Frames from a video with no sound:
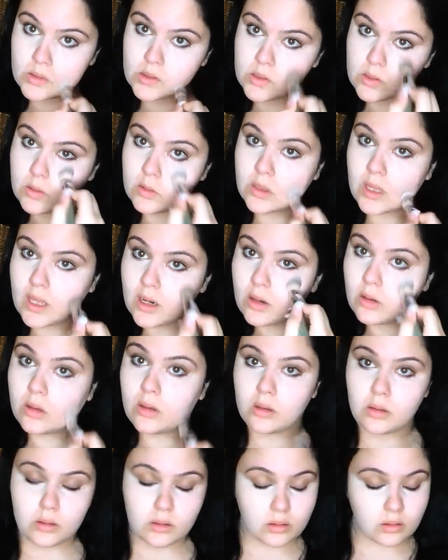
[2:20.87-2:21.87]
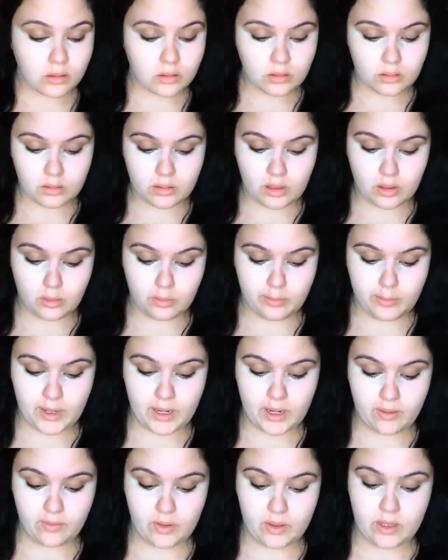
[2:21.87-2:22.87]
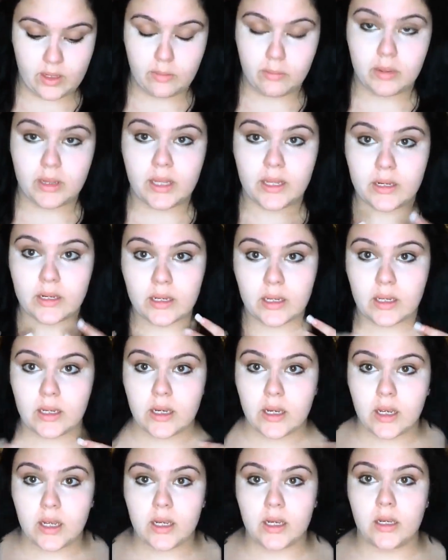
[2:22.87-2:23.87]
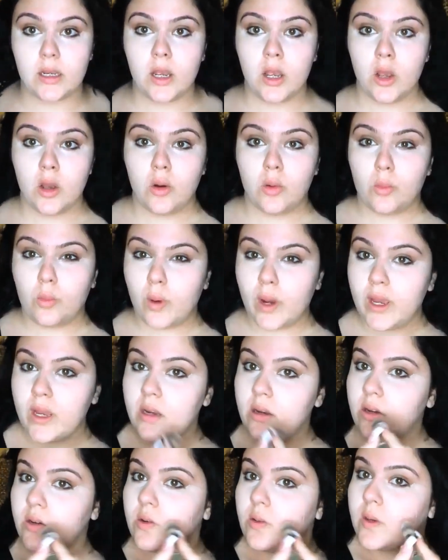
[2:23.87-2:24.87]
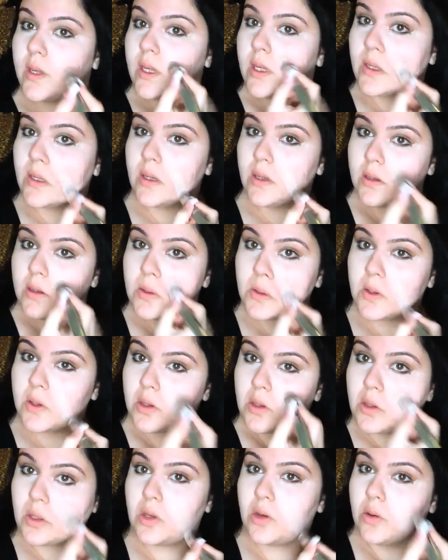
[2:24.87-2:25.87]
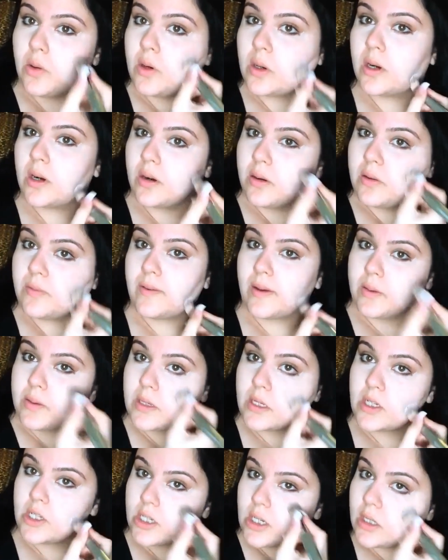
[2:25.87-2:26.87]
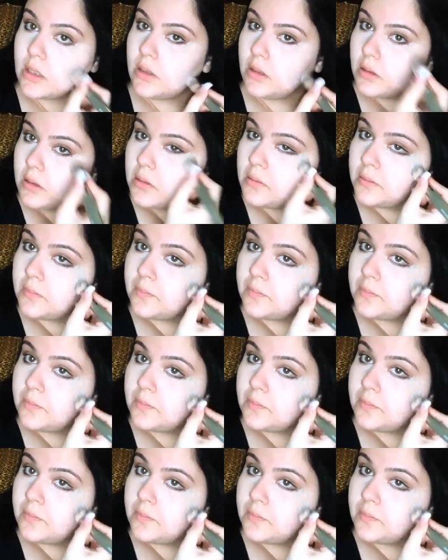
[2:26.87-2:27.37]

So that'll make everything blend in. And when doing your foundation,